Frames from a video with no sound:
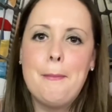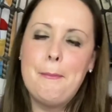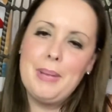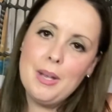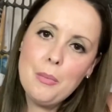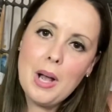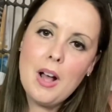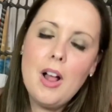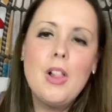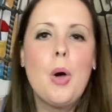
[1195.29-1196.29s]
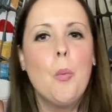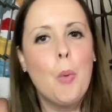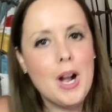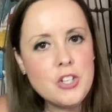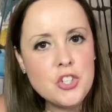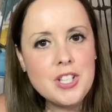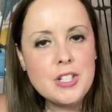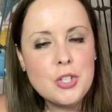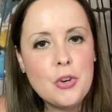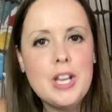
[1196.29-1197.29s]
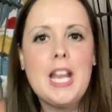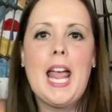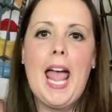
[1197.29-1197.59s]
be well, watch Schitt's Creek,